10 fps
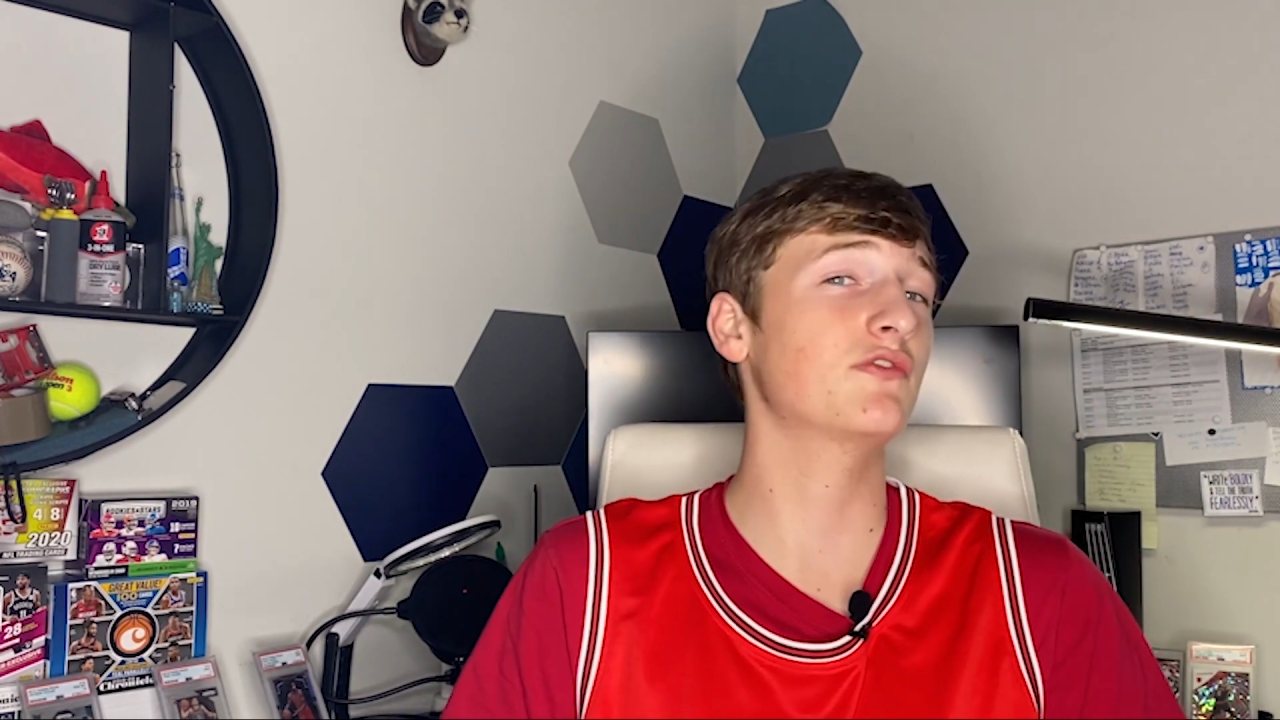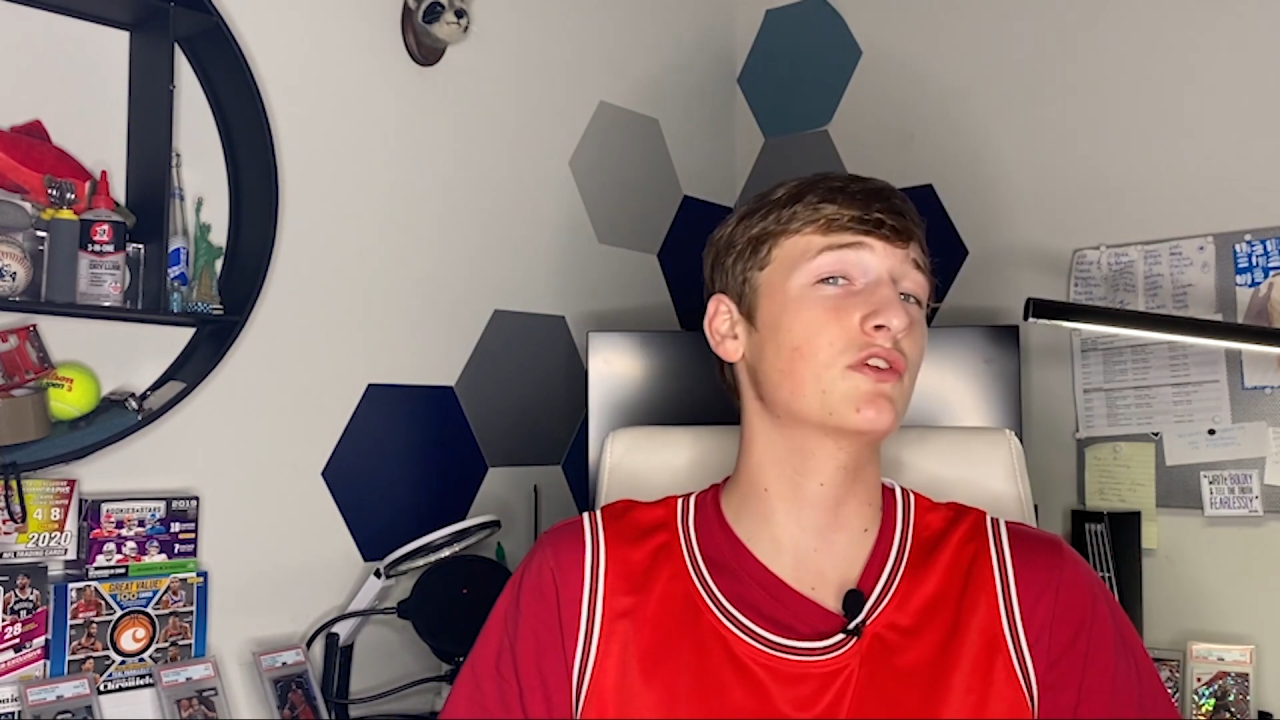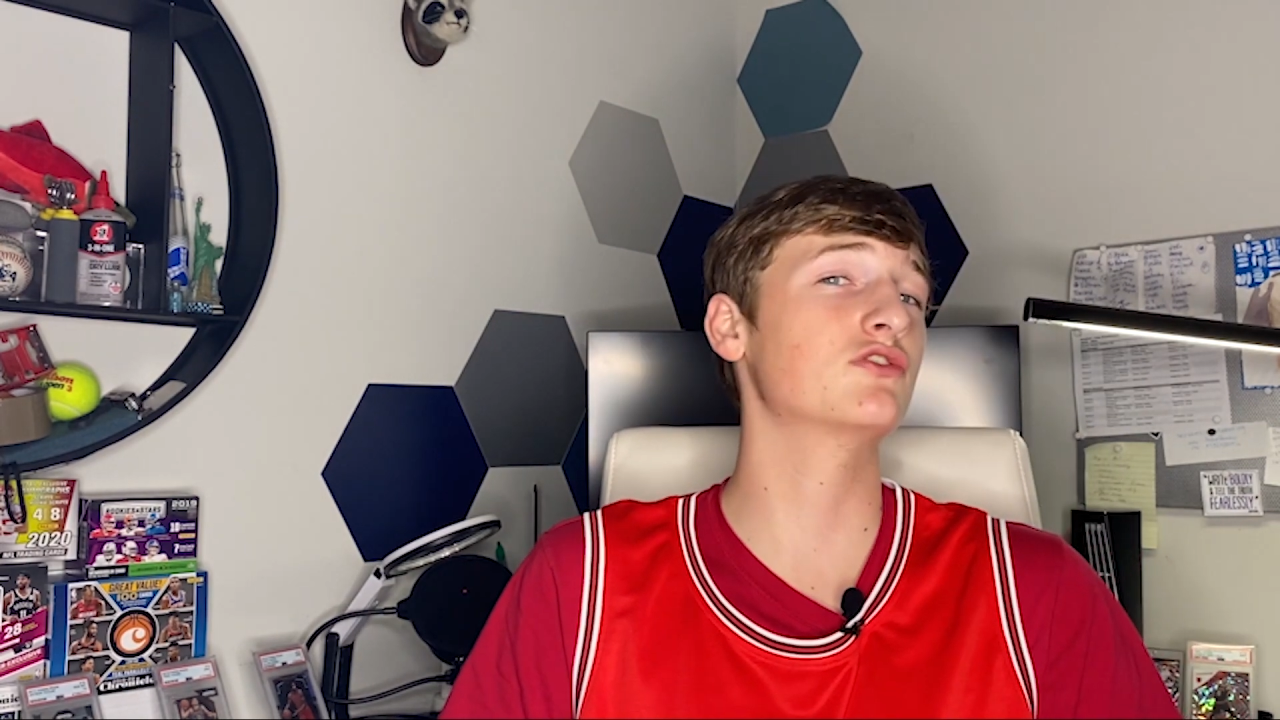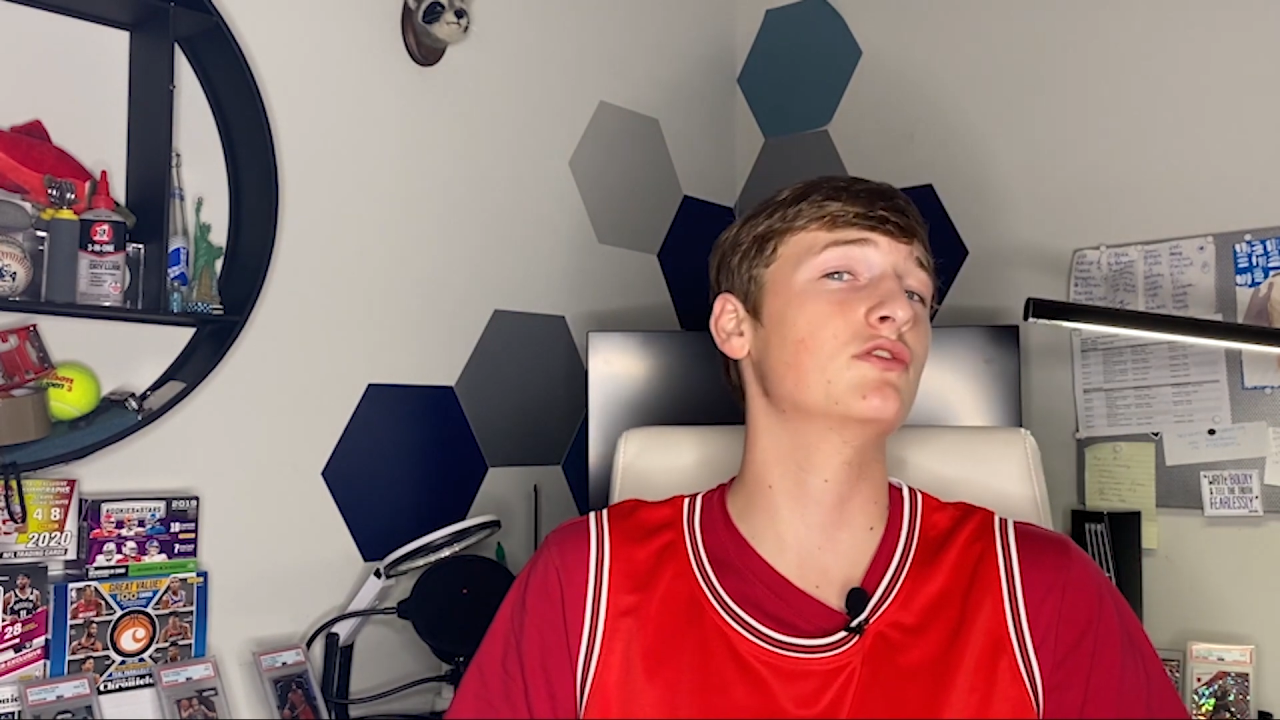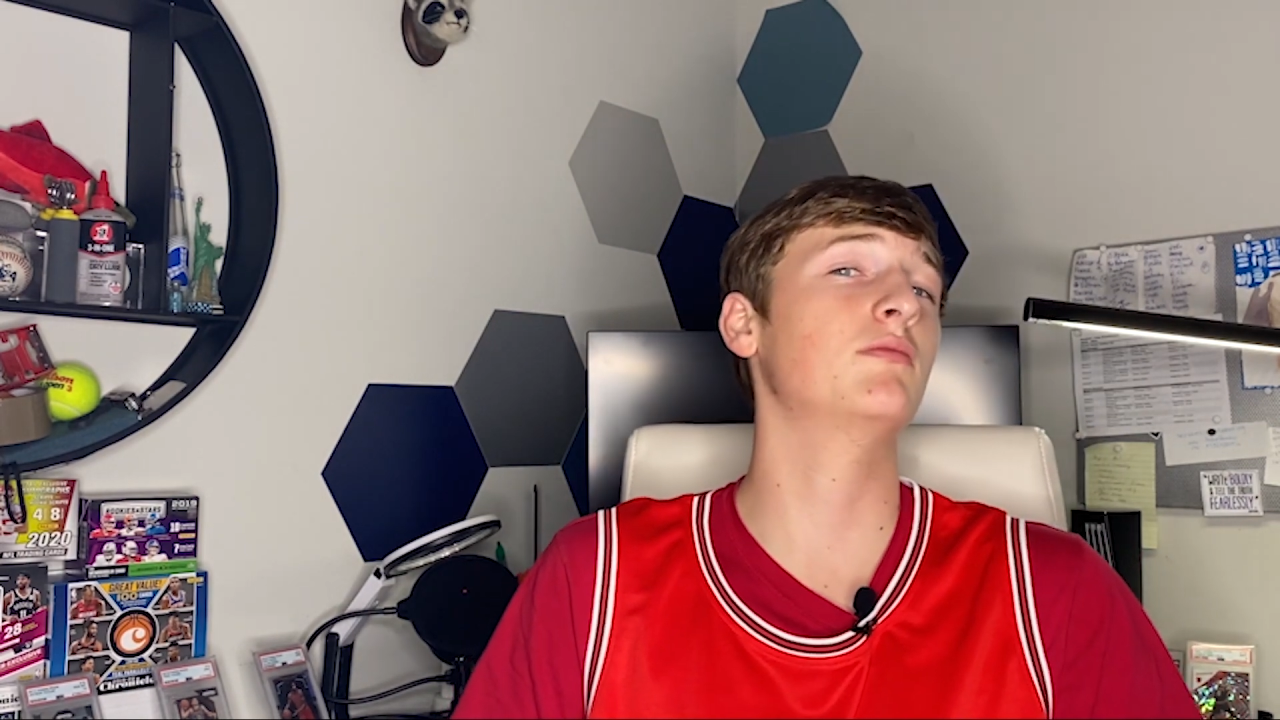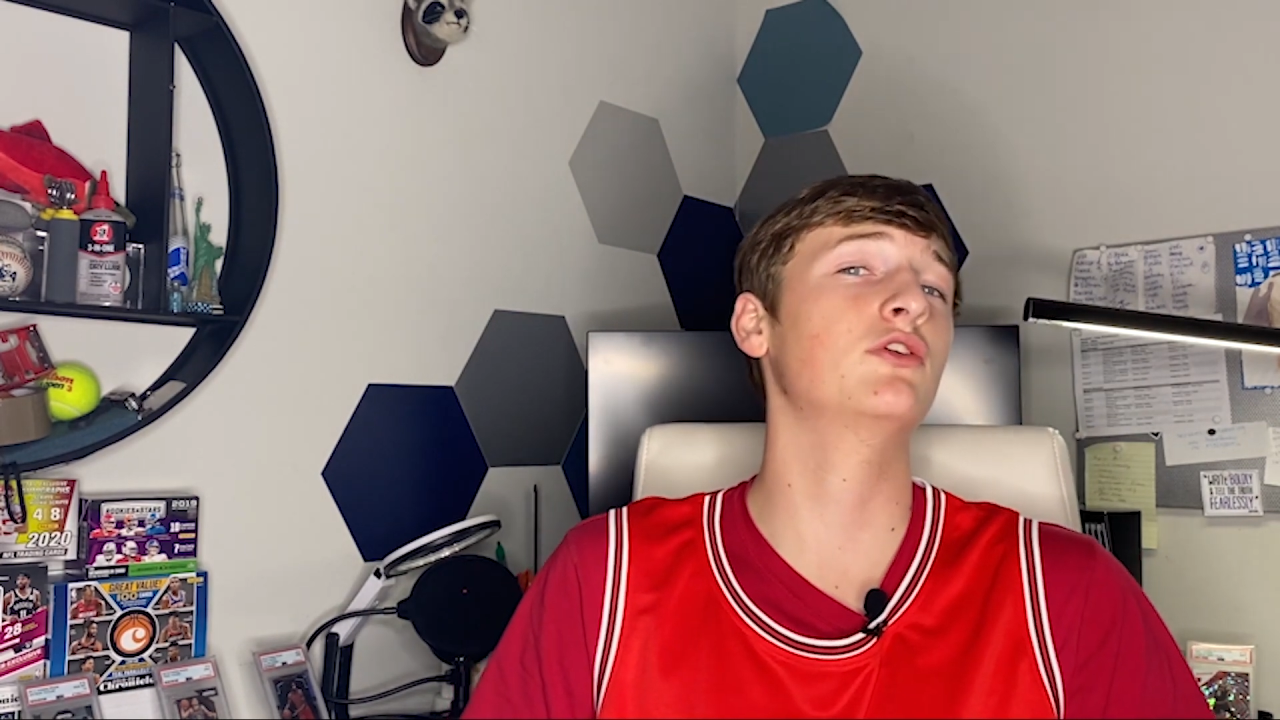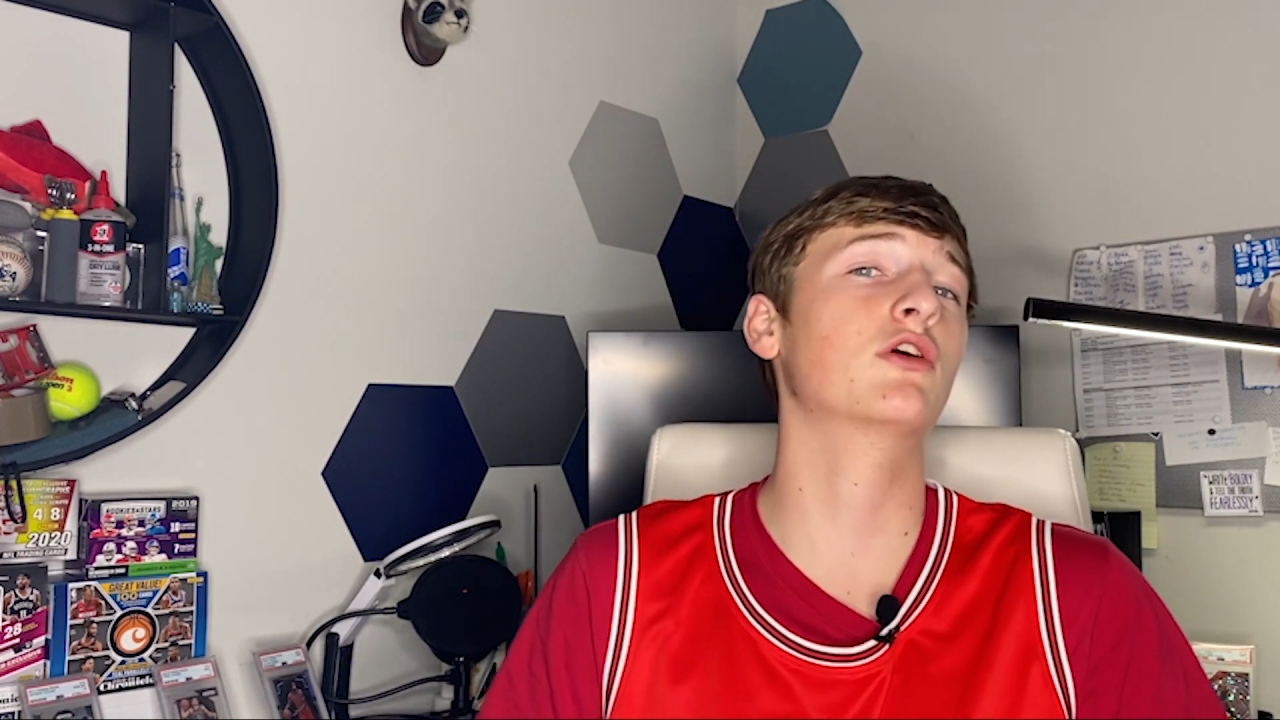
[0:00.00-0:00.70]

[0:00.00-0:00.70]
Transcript: you're